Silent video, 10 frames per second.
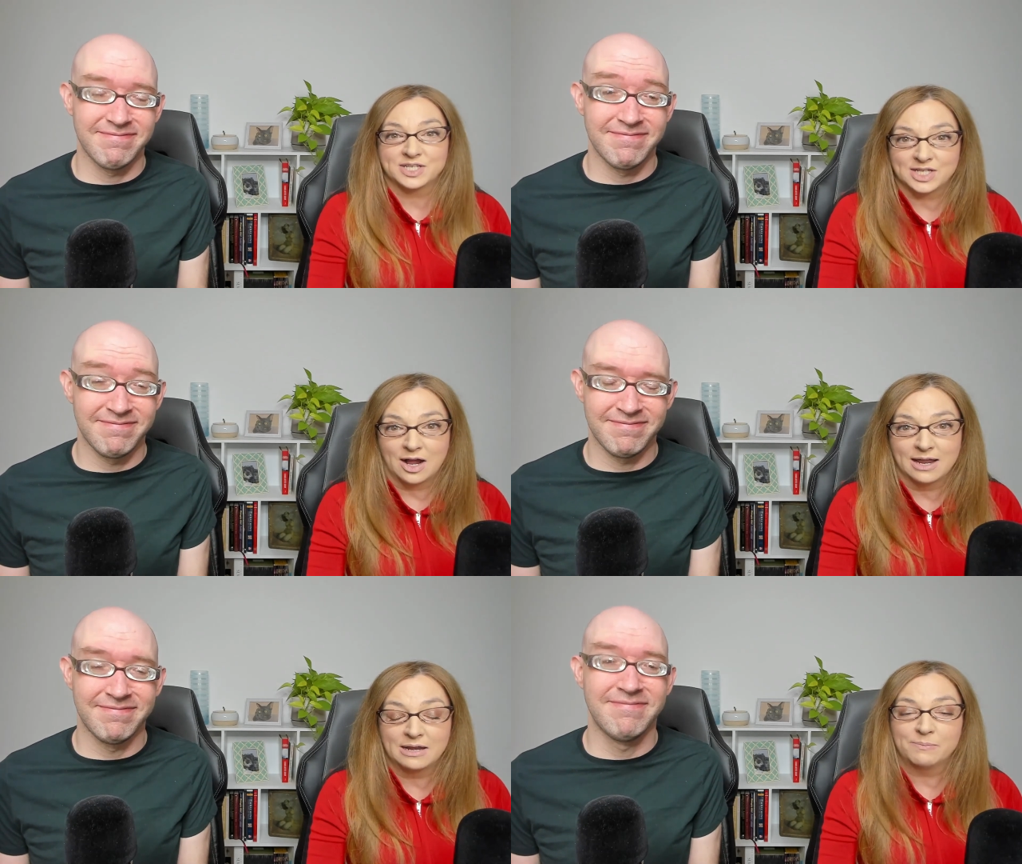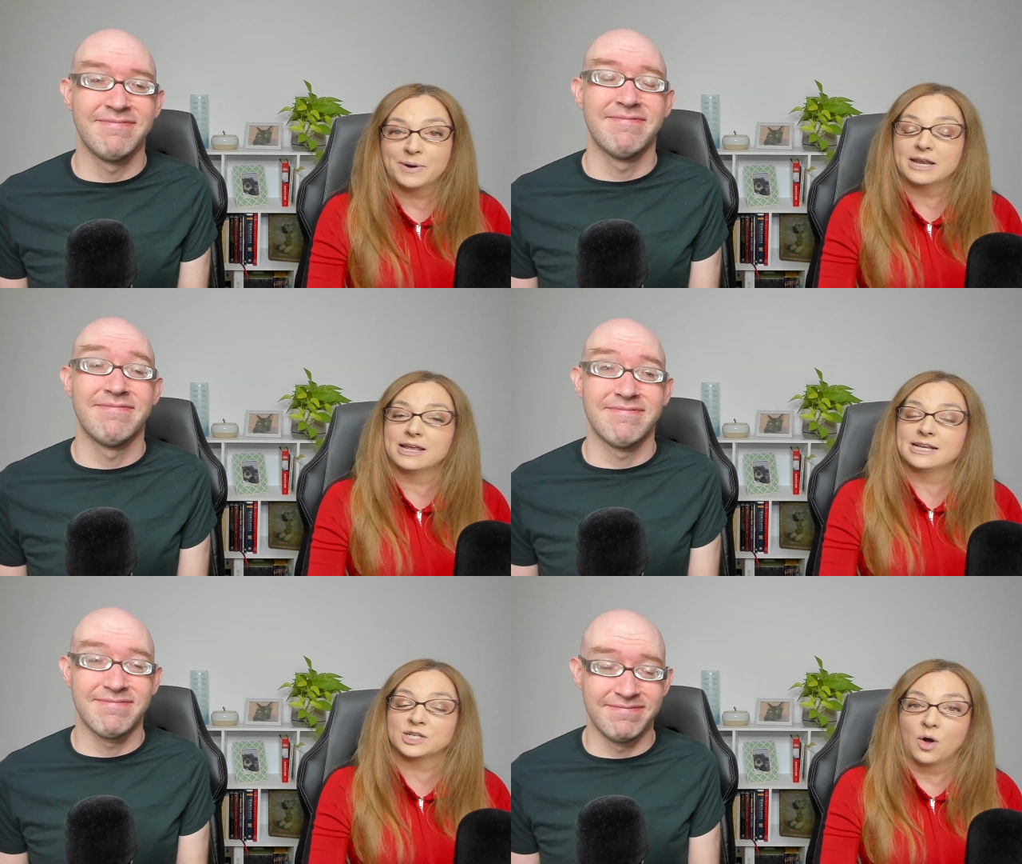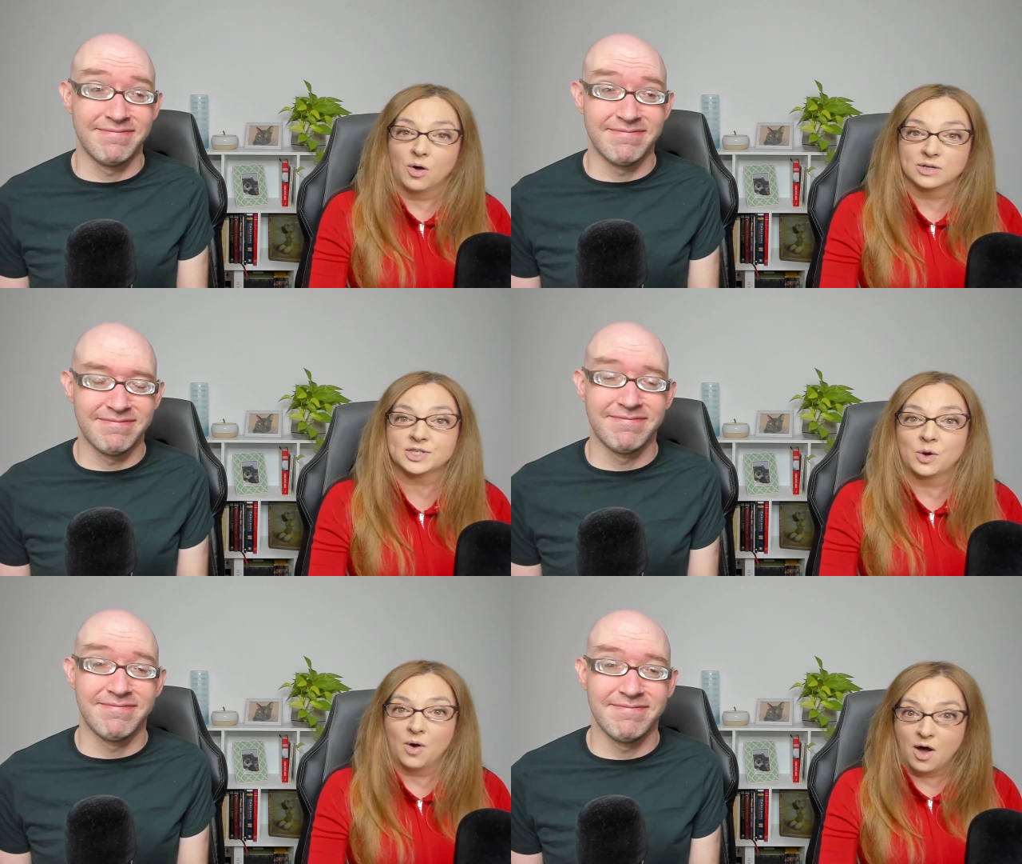Speaker 1: son, but it's
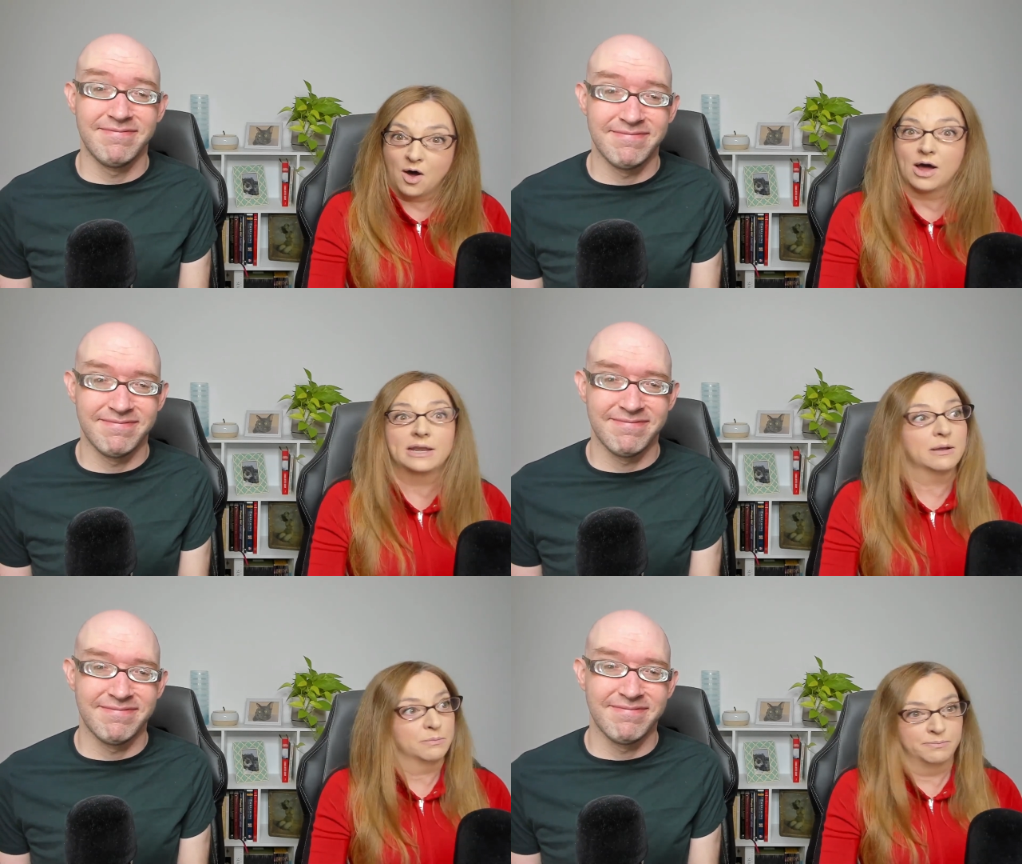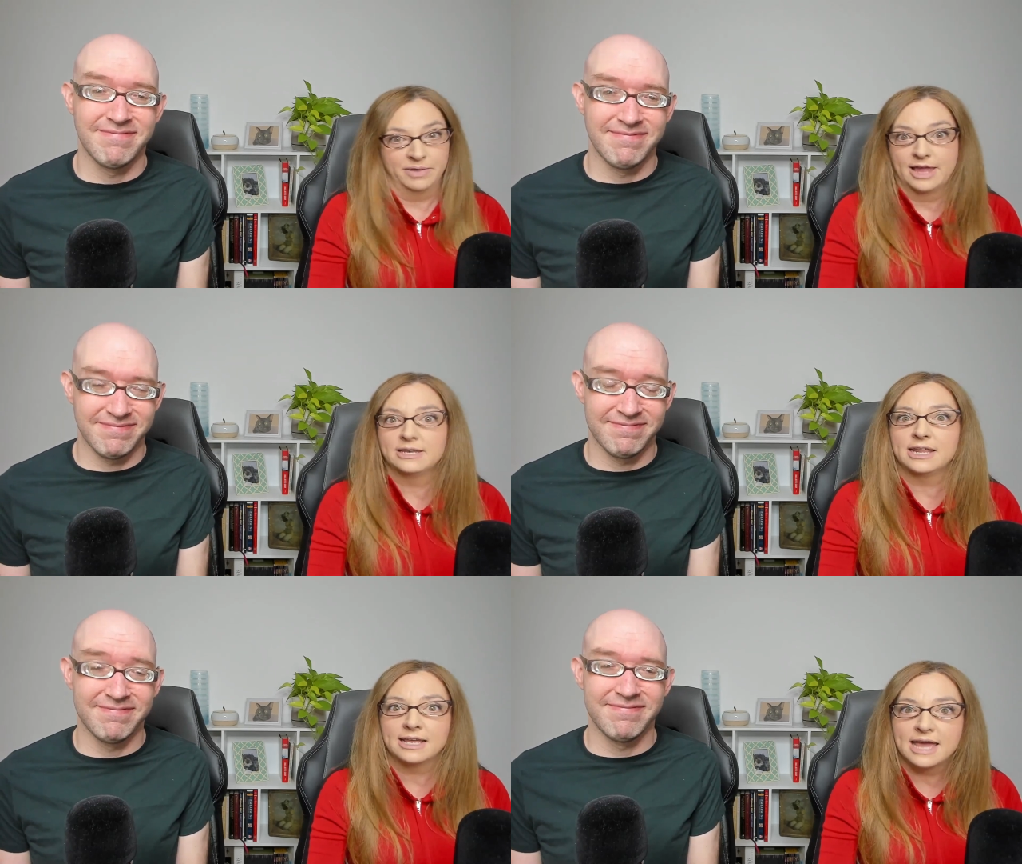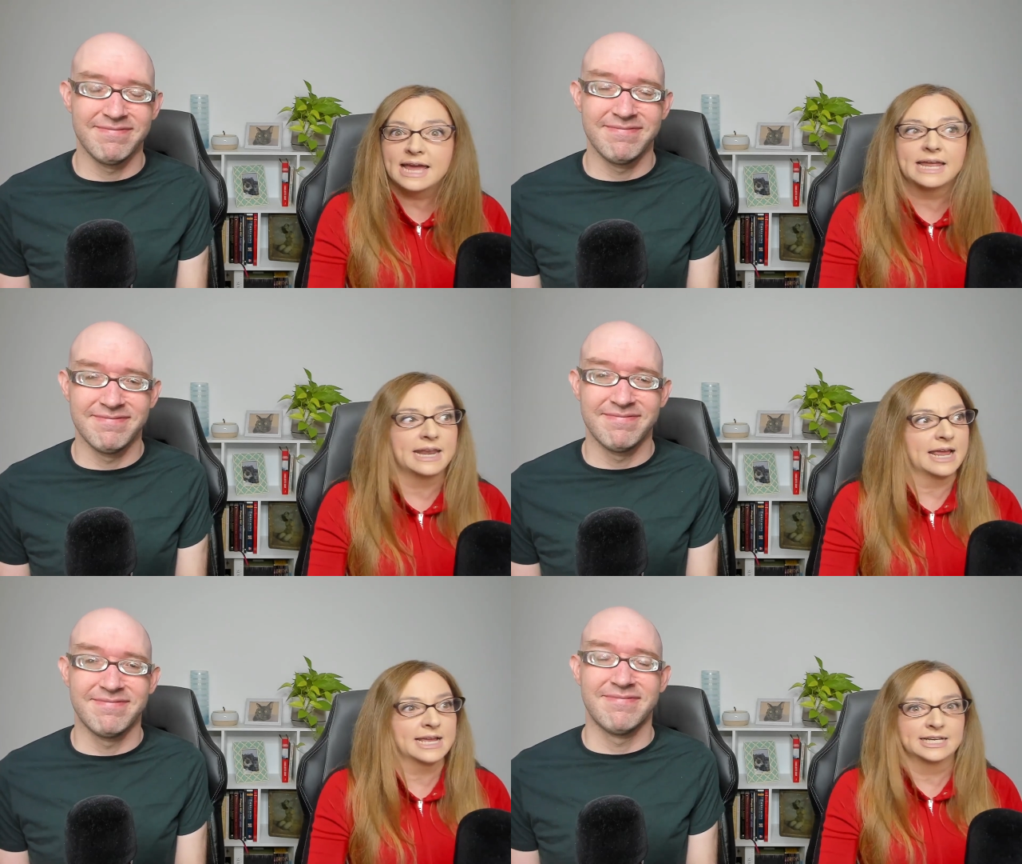also on blending in
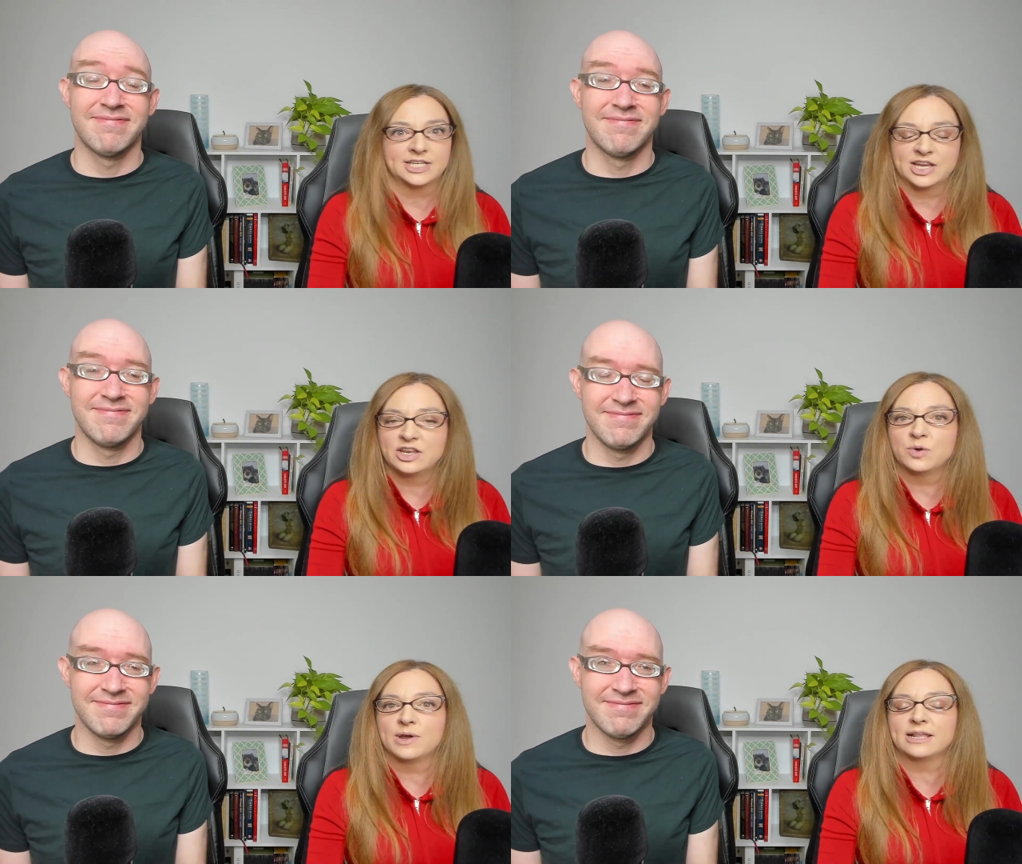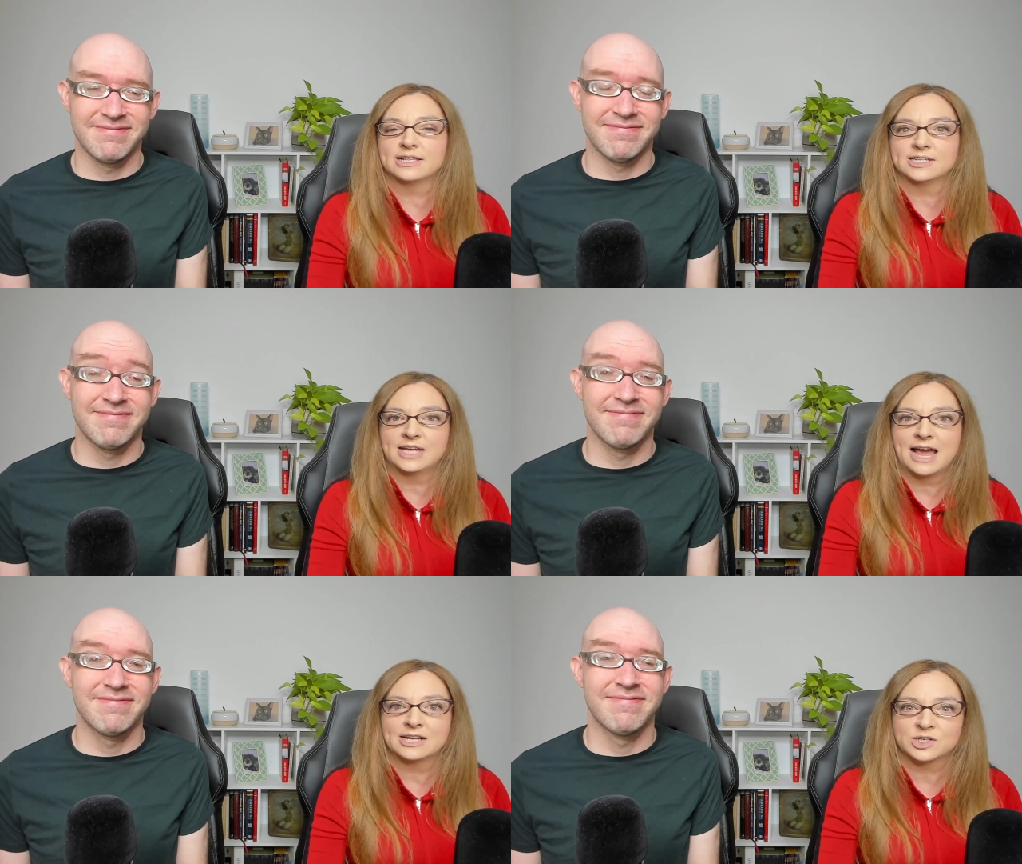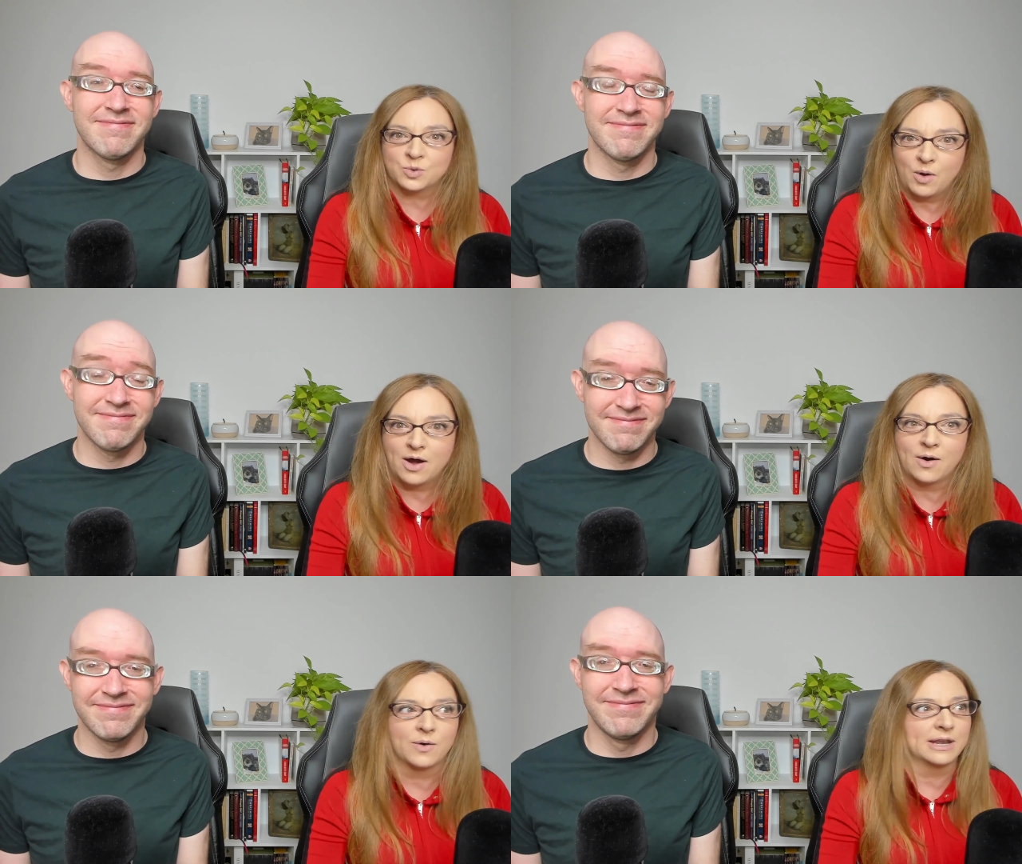and continuing the status
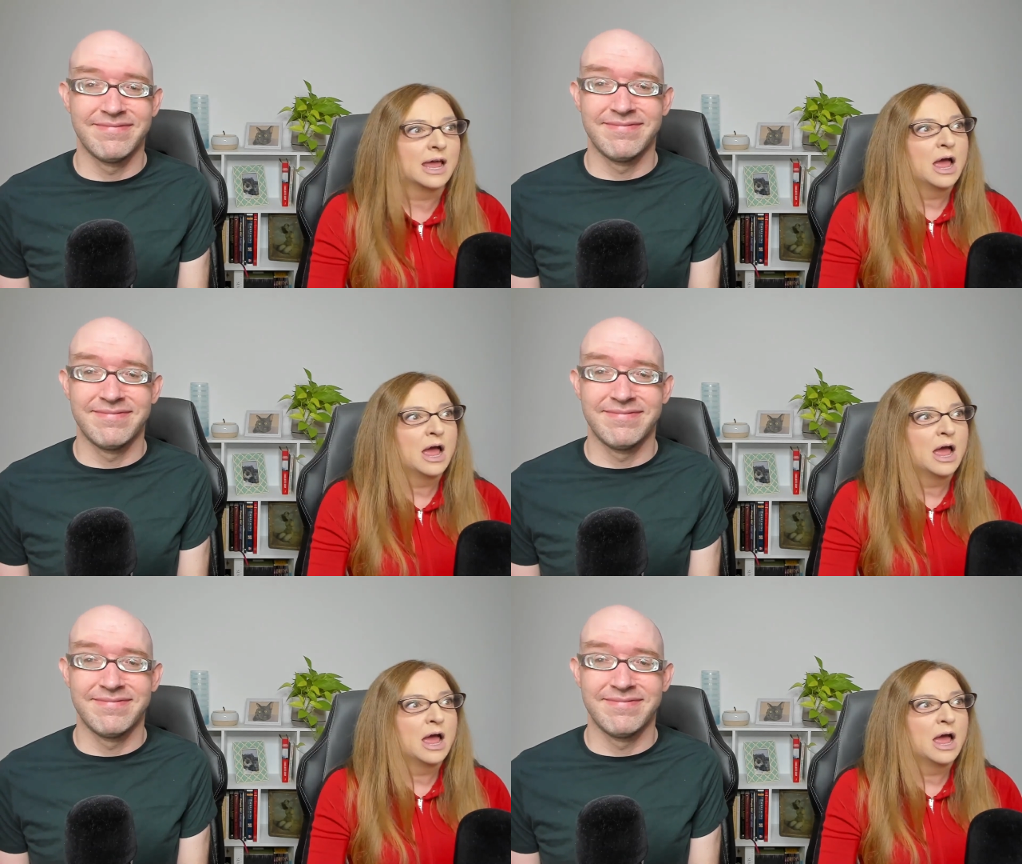quo and